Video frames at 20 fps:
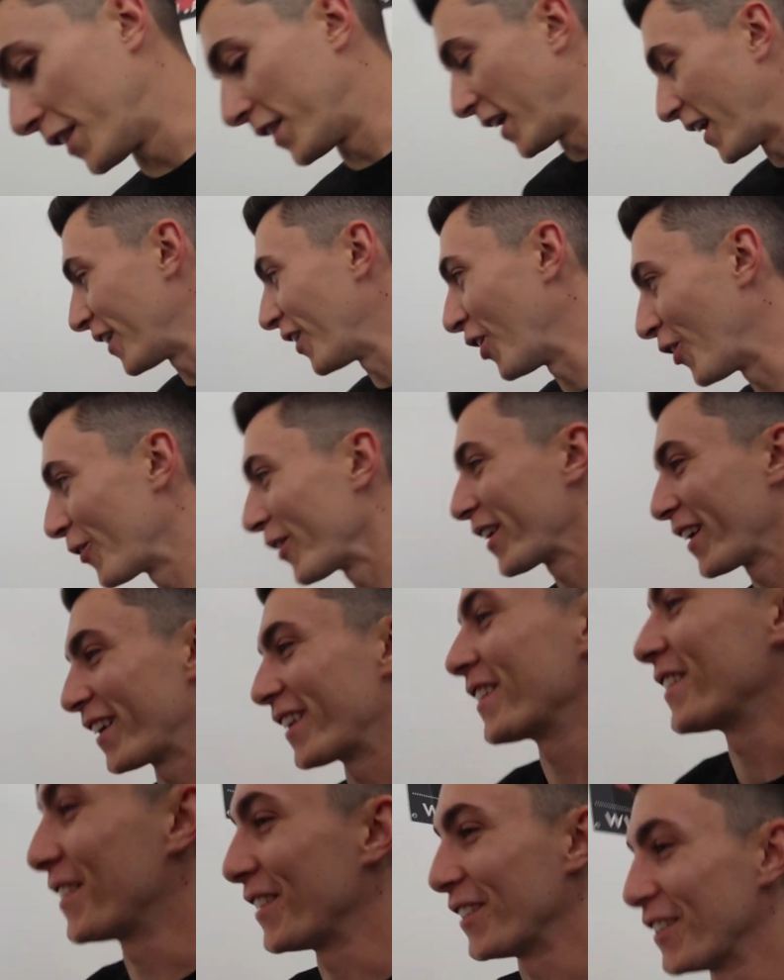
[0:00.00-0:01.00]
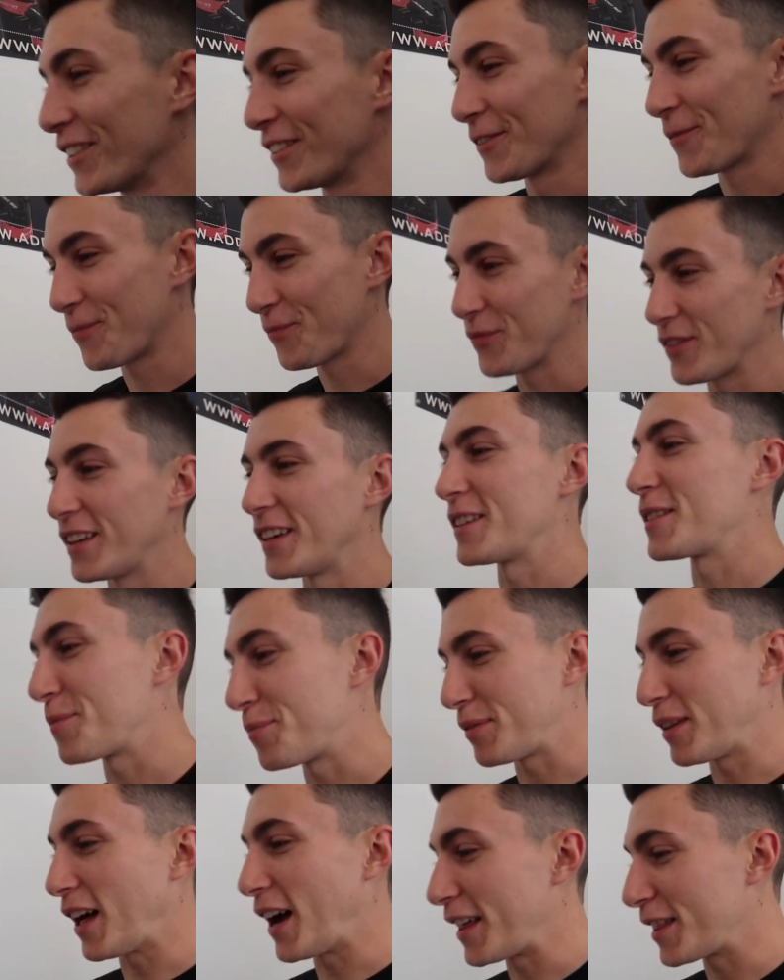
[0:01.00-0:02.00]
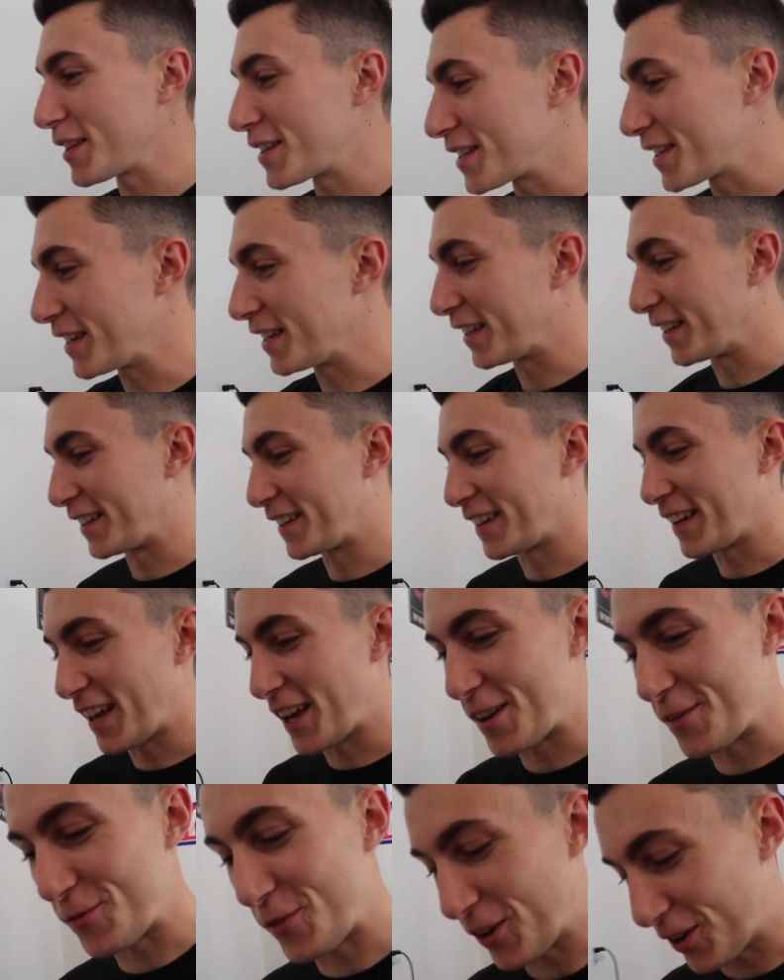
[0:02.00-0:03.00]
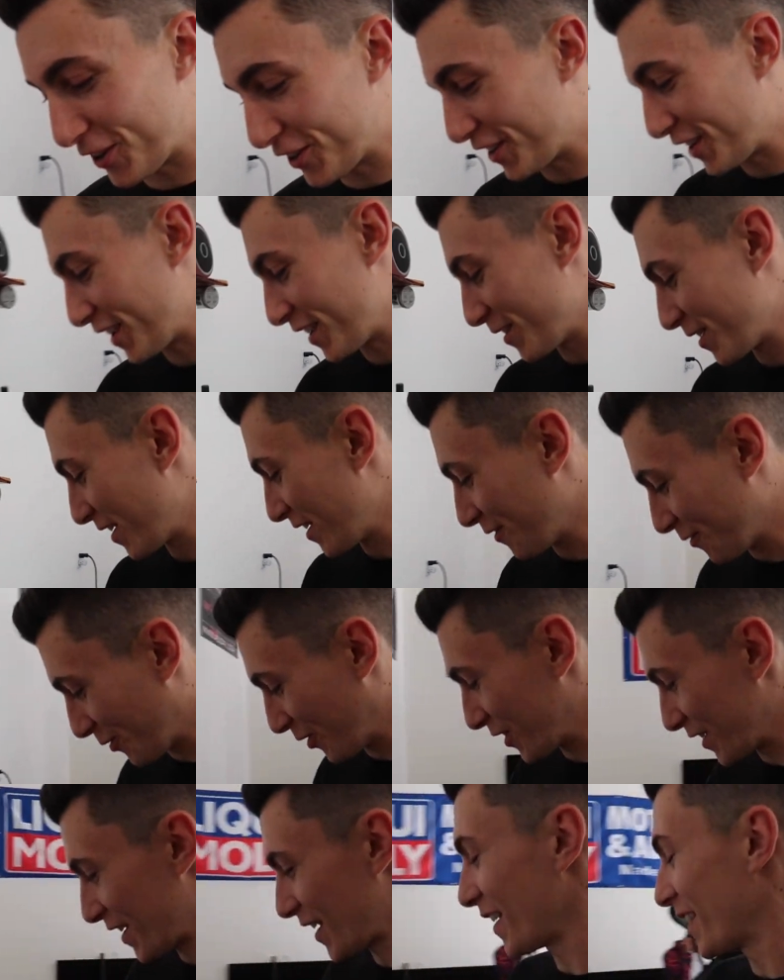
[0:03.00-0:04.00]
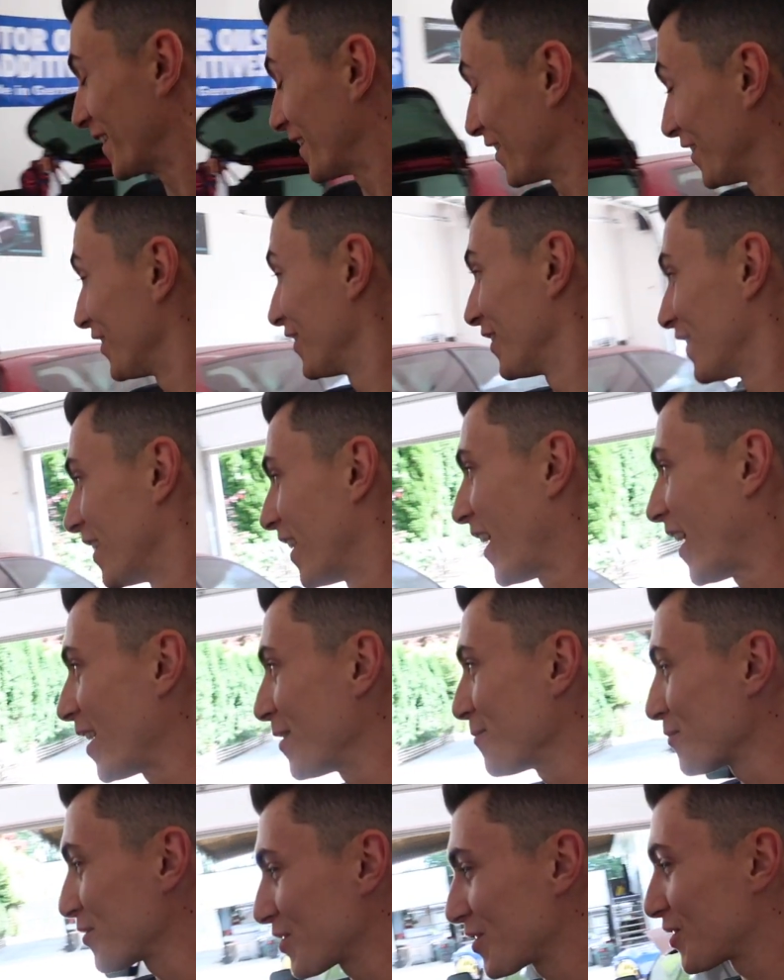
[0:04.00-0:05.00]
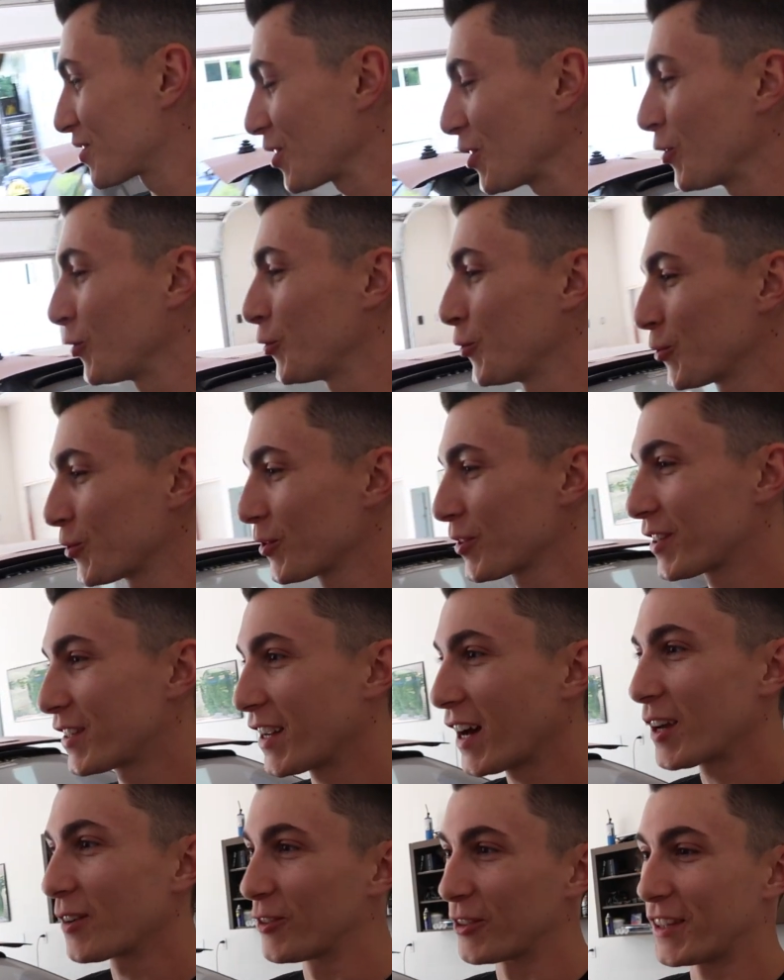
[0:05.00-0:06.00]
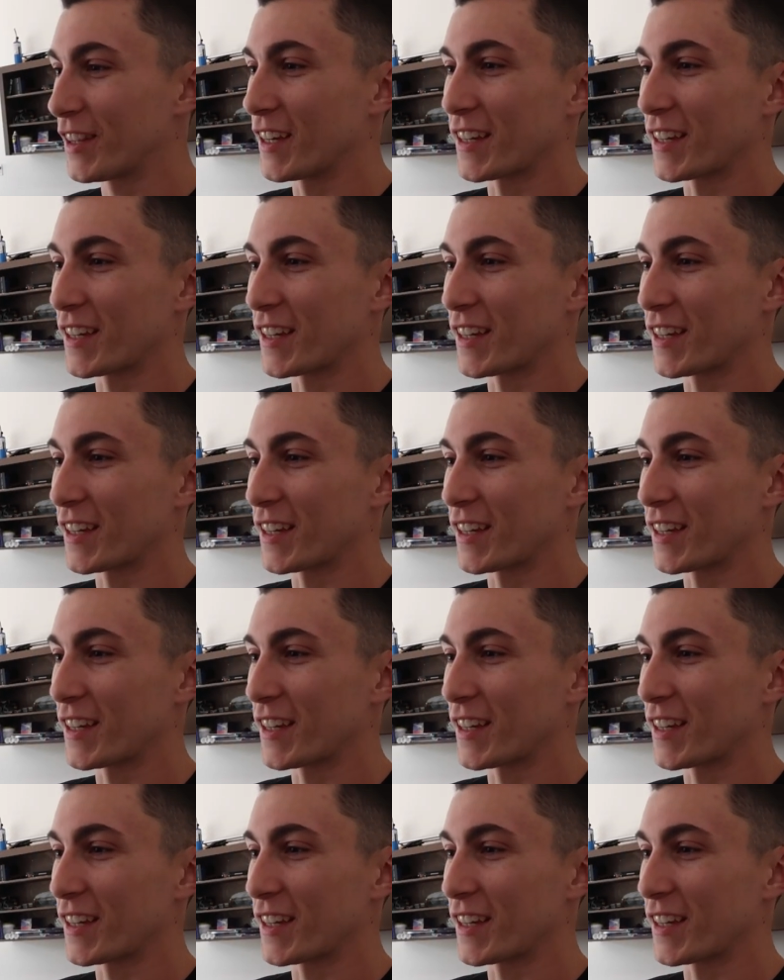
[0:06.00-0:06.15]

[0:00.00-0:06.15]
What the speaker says: And then all we gotta do is apply the sealant and we're done, dude. I'm so done with